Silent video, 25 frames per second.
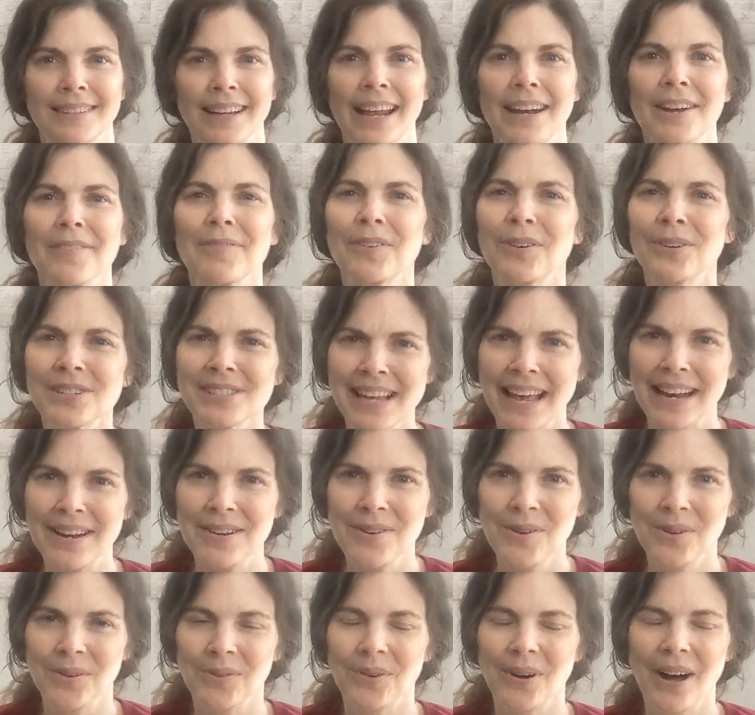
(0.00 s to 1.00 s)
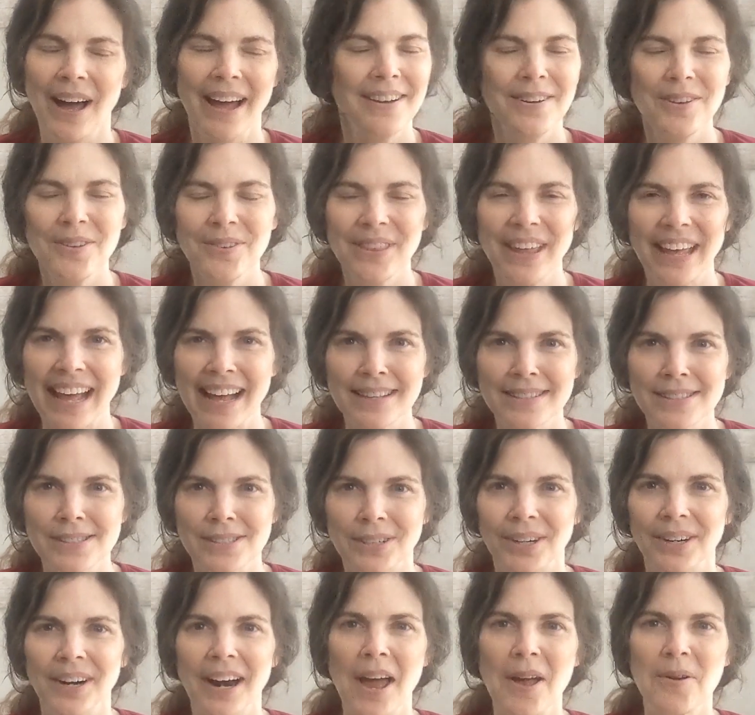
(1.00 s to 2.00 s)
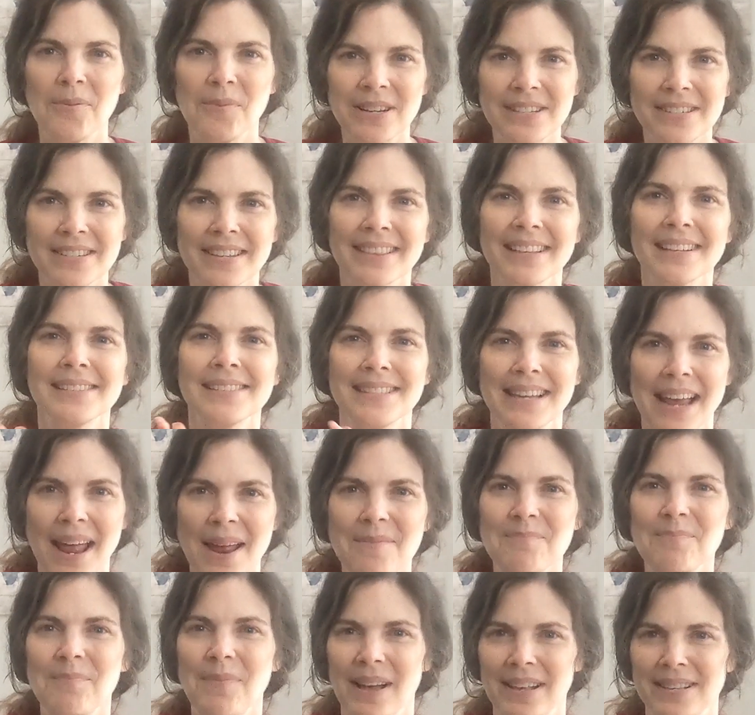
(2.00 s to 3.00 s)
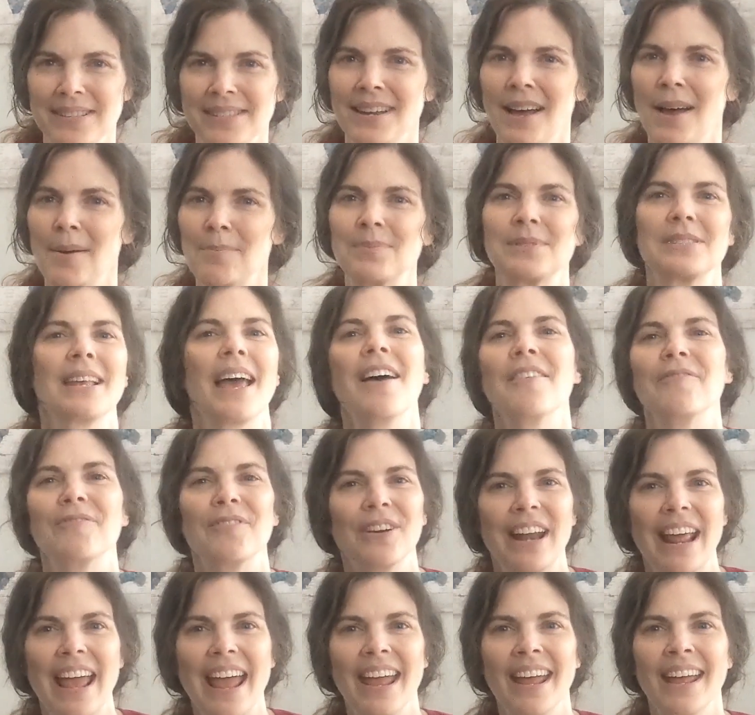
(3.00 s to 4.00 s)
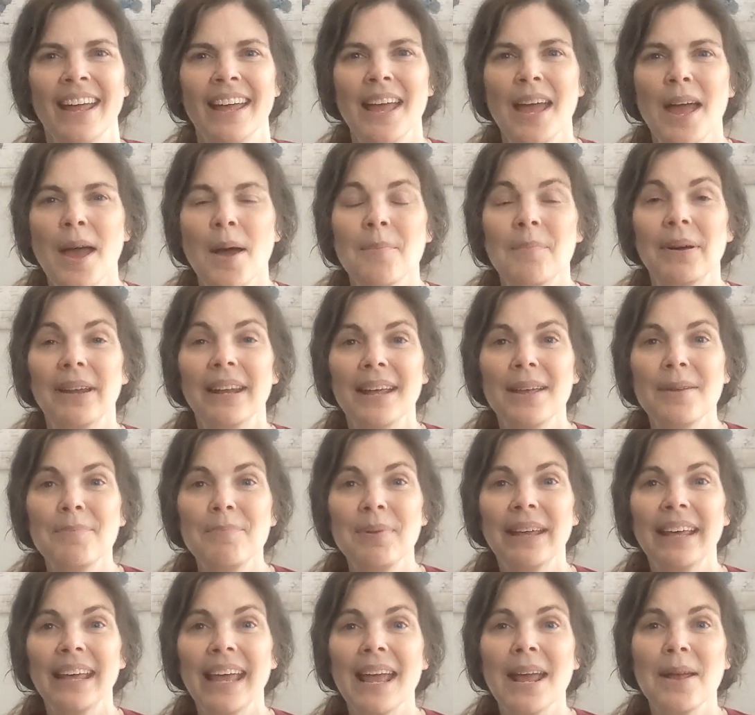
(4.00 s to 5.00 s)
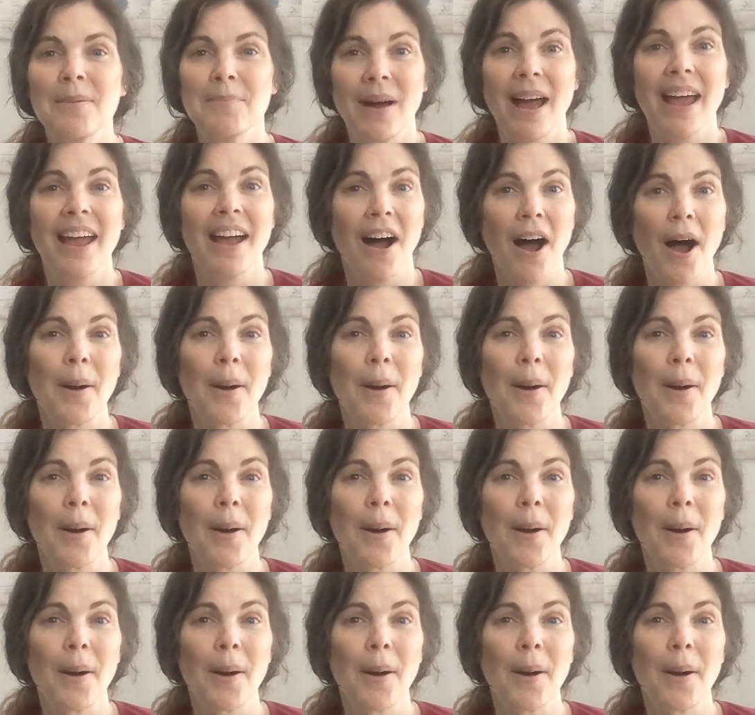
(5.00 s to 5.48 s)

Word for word: And of course I knew, I knew the answer. I went to the same bus stops every day, but it became my